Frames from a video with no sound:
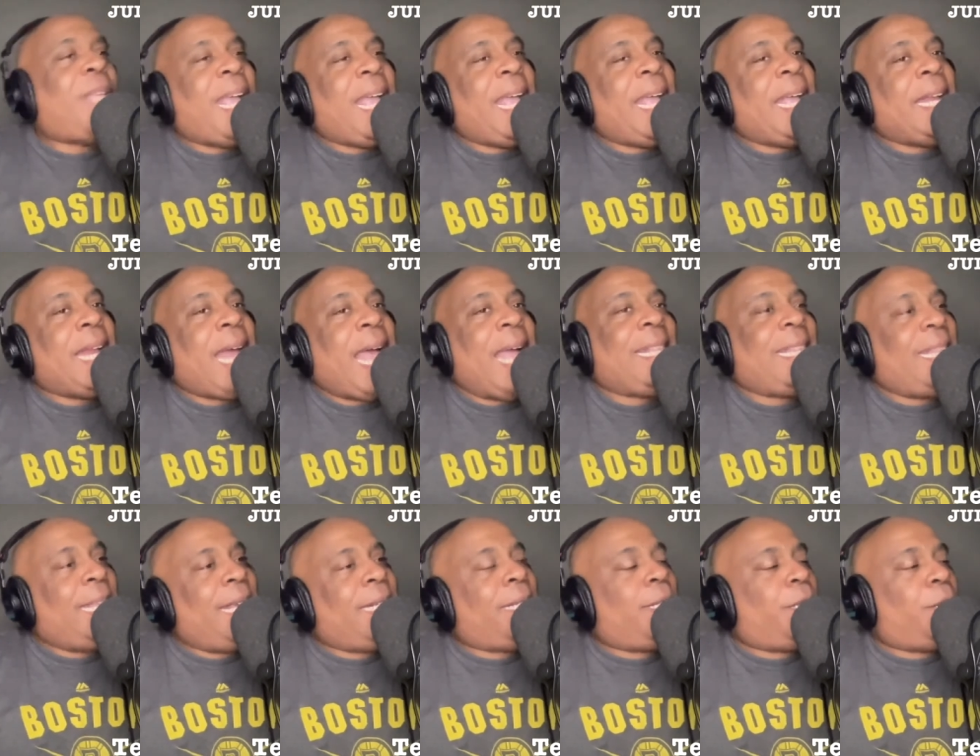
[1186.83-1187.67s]
And I
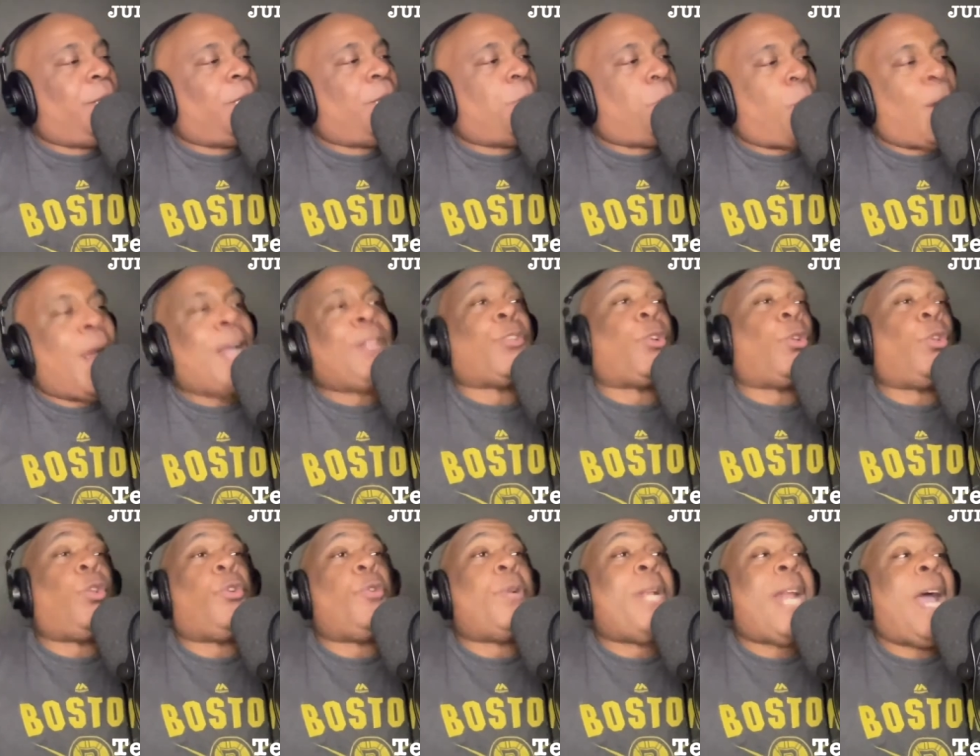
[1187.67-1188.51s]
think the Browns
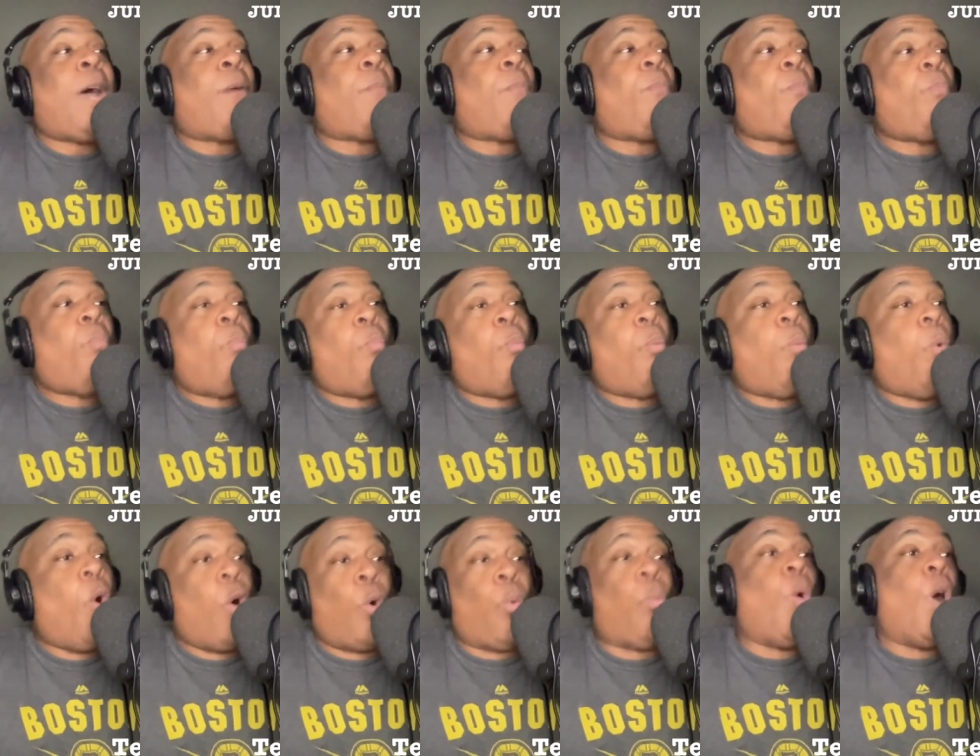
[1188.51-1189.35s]
are a little now
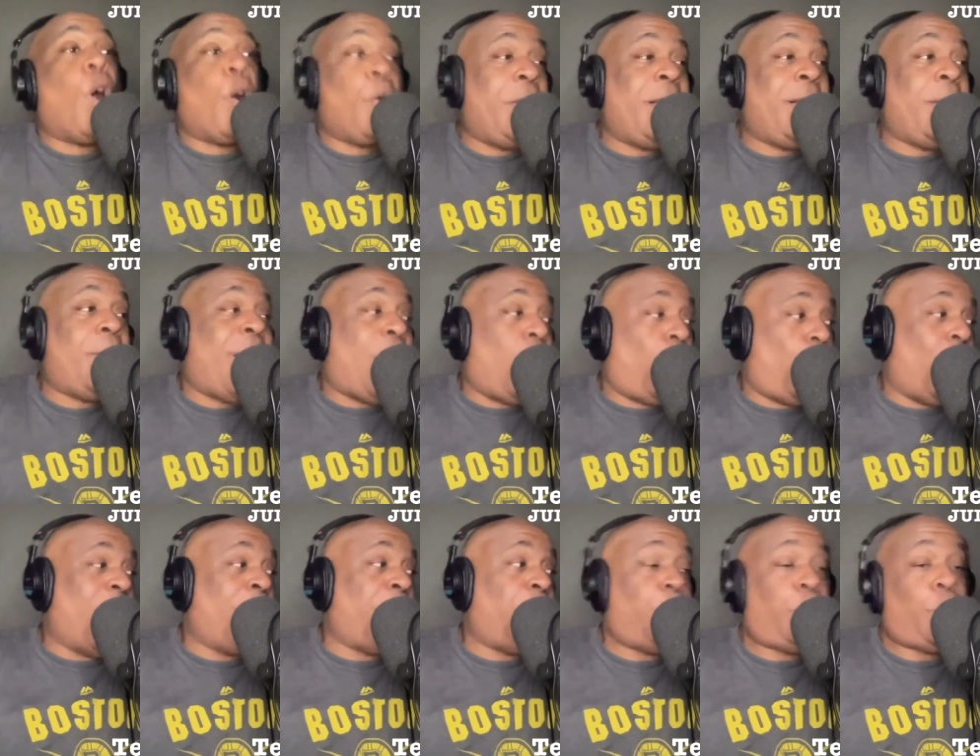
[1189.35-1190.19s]
more worried
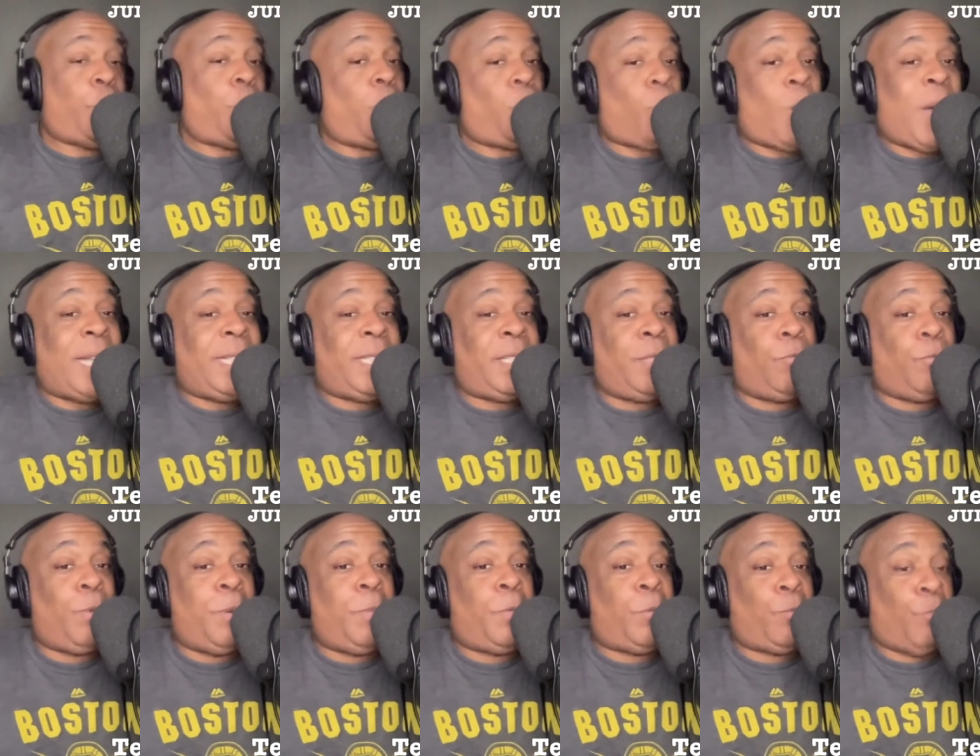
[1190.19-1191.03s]
about when Deshaun
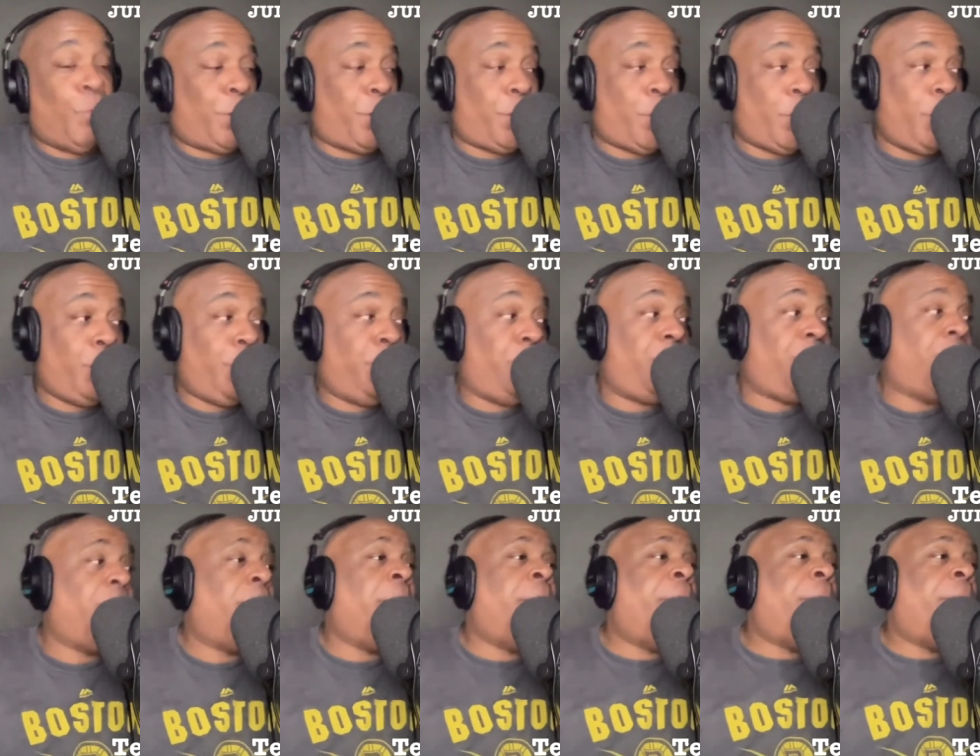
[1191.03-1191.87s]
Watson
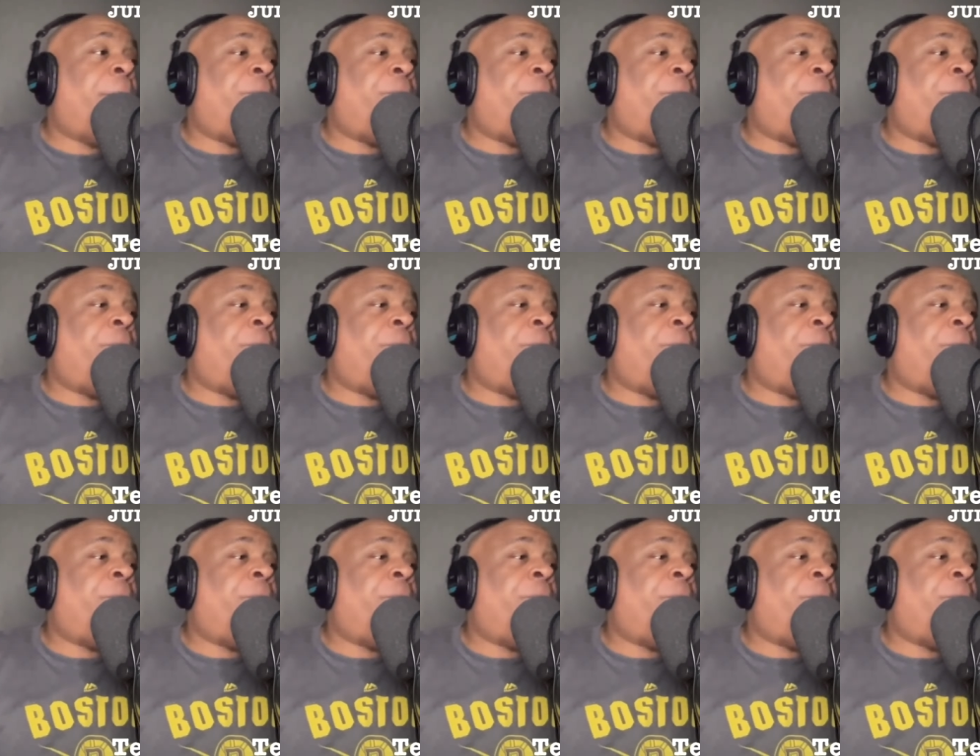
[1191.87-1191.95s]
returns